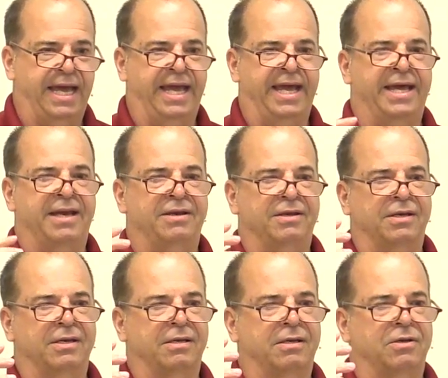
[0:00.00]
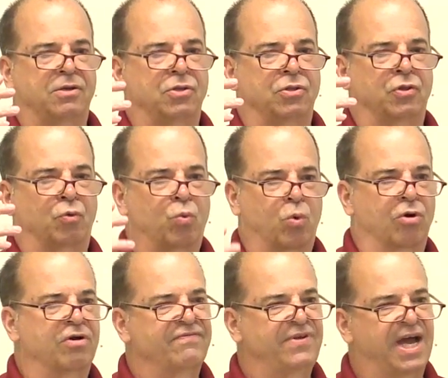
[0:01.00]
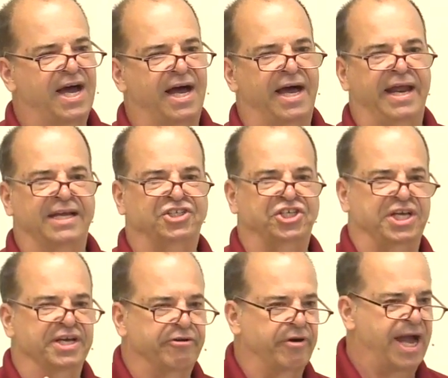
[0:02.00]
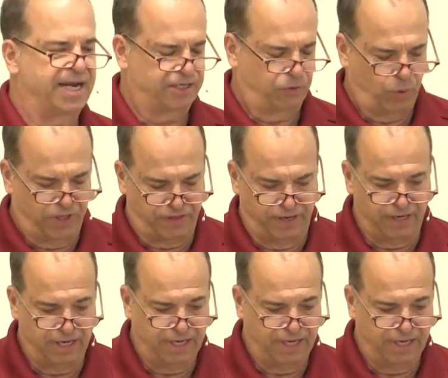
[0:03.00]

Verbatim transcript: And the Word of God, as she interacted with it,